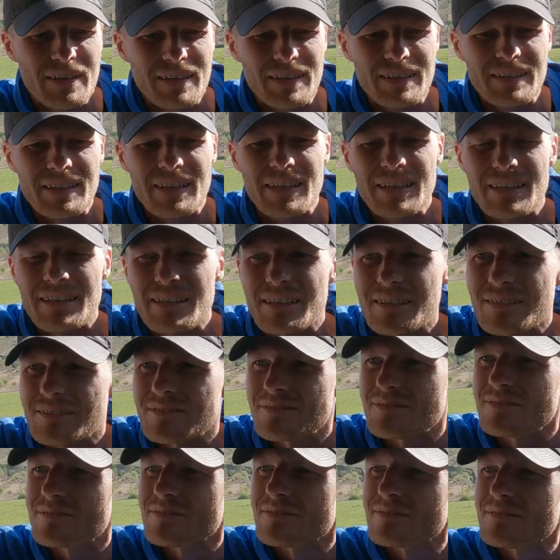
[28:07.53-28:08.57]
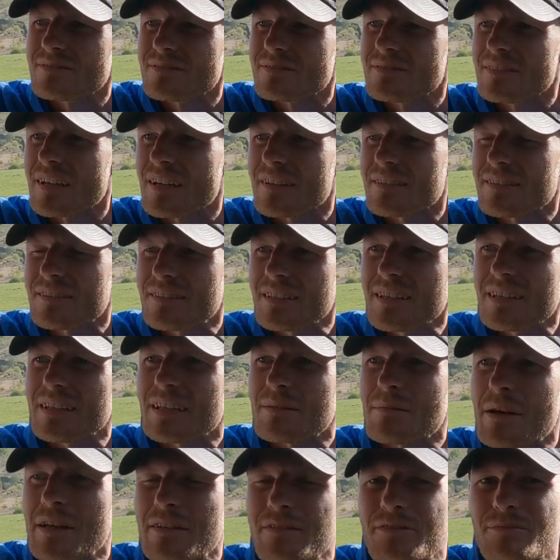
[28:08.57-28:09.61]
And then I think I
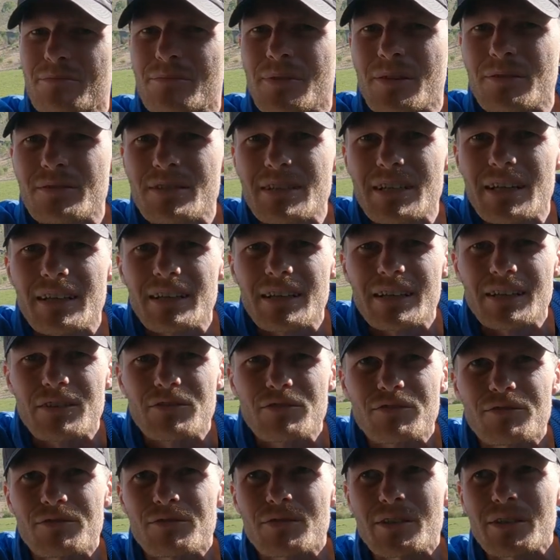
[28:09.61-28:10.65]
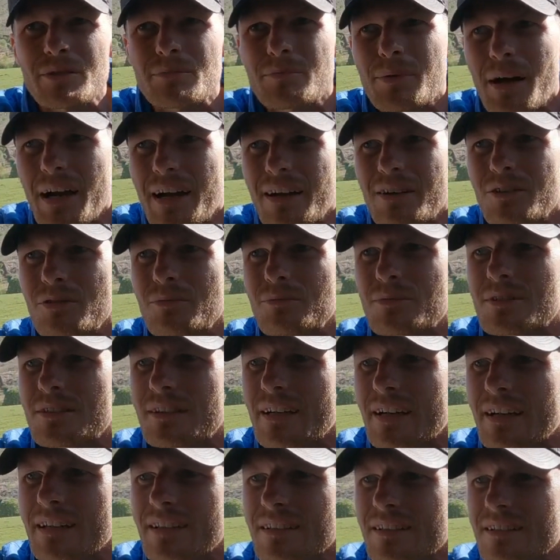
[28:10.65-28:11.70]
might even be able to get like a free park up
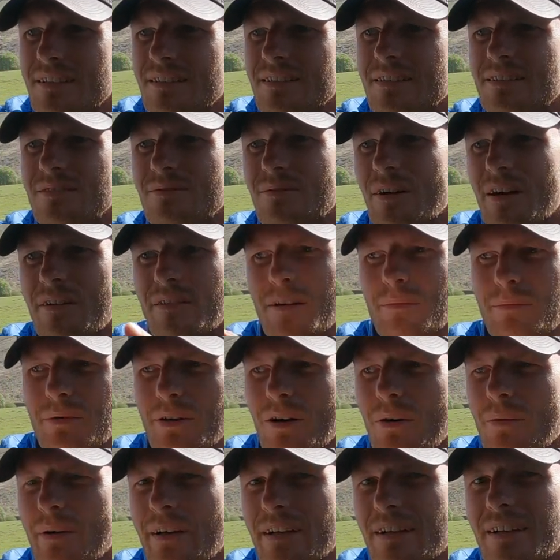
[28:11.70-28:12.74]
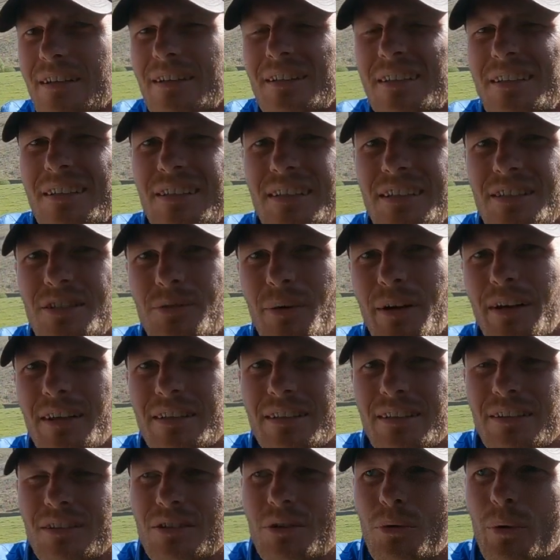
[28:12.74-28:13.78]
tonight where I'm going. It's quite a
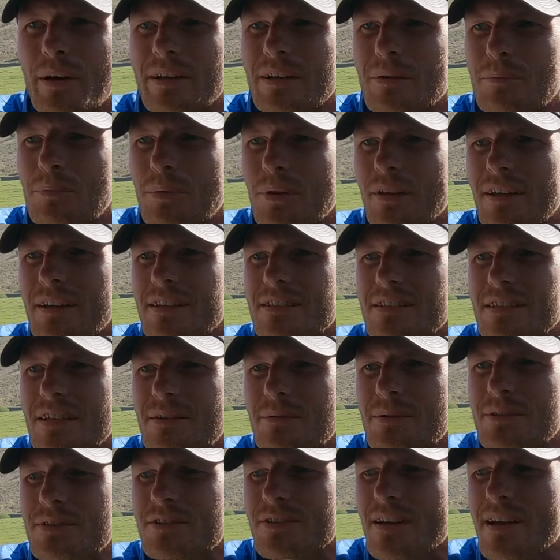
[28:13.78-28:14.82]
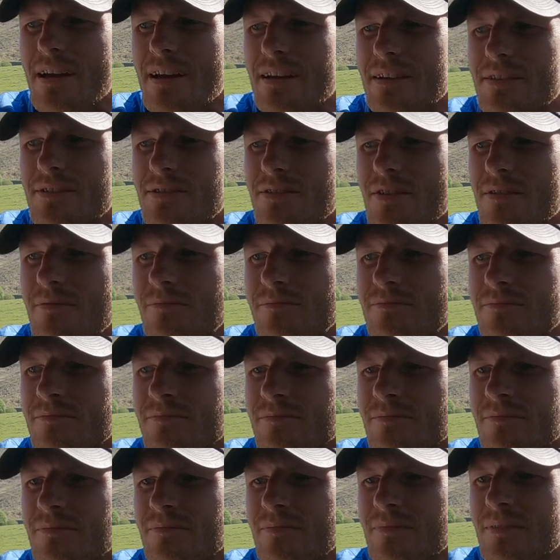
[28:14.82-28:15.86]
little quiet place near a church.
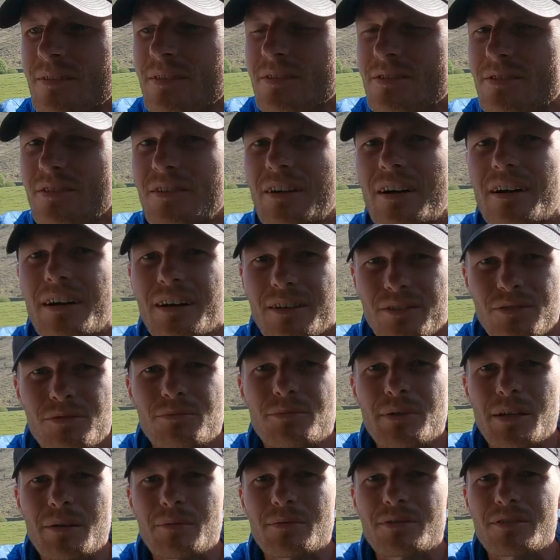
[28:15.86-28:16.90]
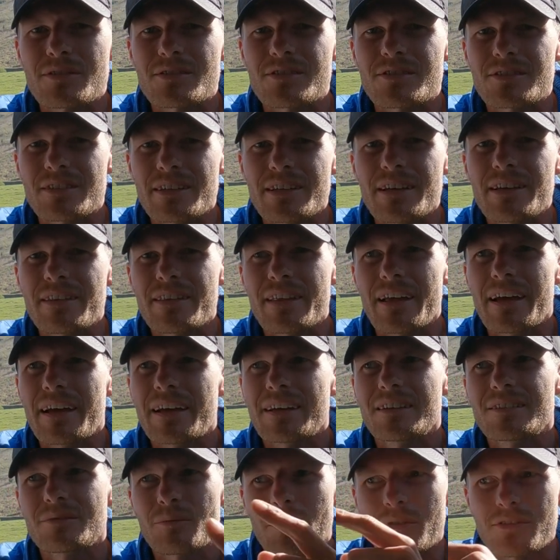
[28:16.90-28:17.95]
So I could be able to stay
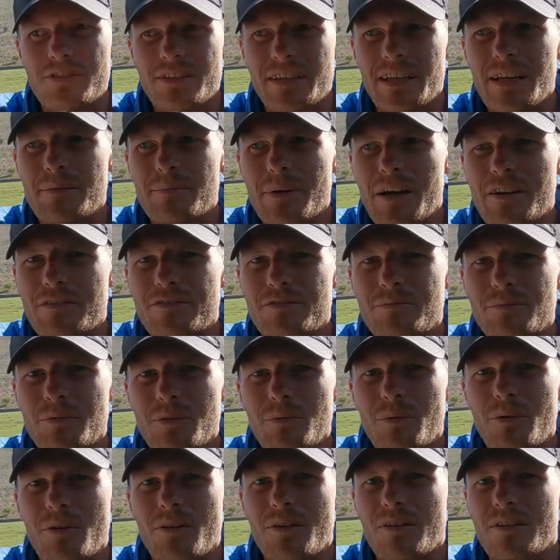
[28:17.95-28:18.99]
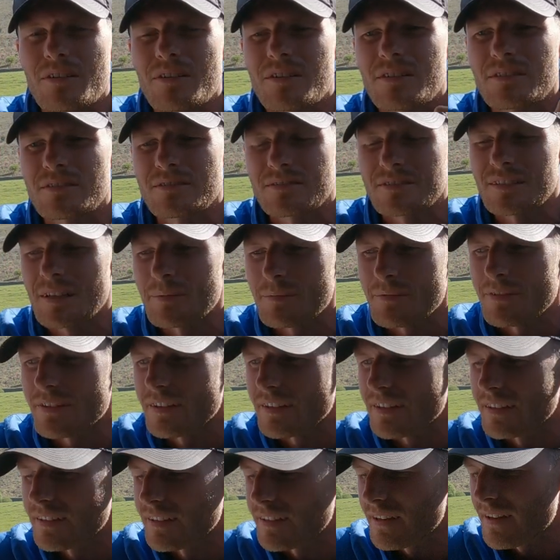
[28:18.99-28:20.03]
there once I get back from the walk, I'm
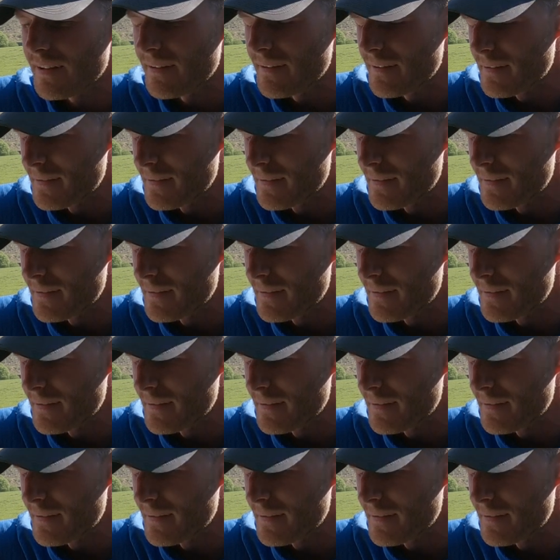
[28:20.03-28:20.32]
thinking.